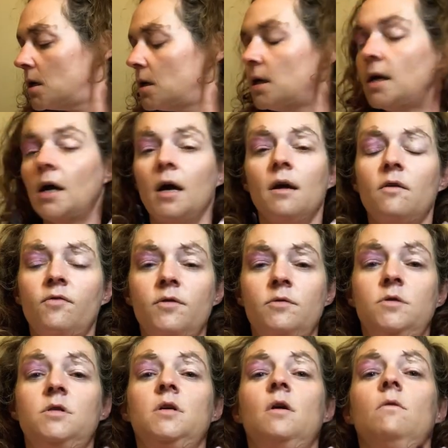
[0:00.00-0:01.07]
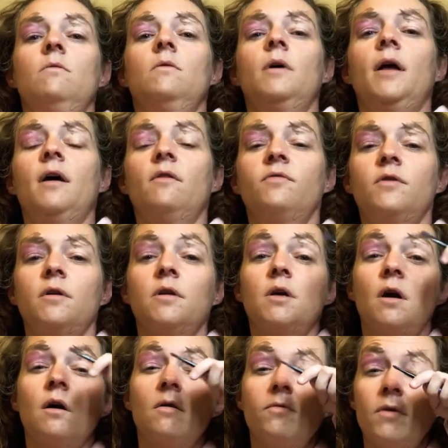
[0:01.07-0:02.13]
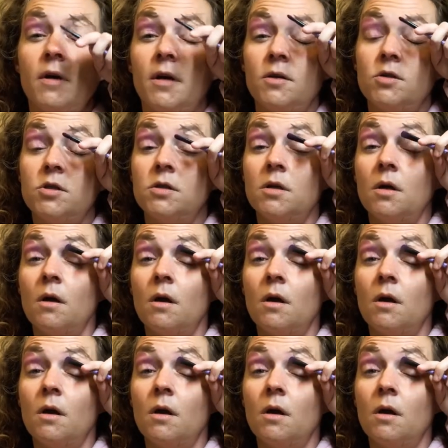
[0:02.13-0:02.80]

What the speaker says: yeah, if you don't have good coverage,